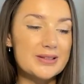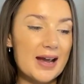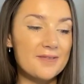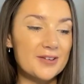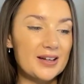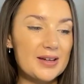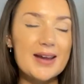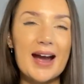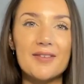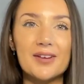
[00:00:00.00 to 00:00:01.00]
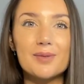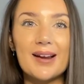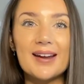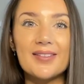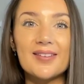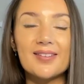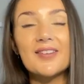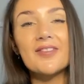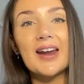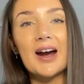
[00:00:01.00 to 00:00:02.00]
definitely be having a play in this,
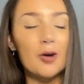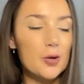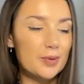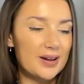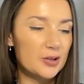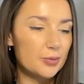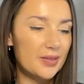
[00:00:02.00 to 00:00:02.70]
given how open it is.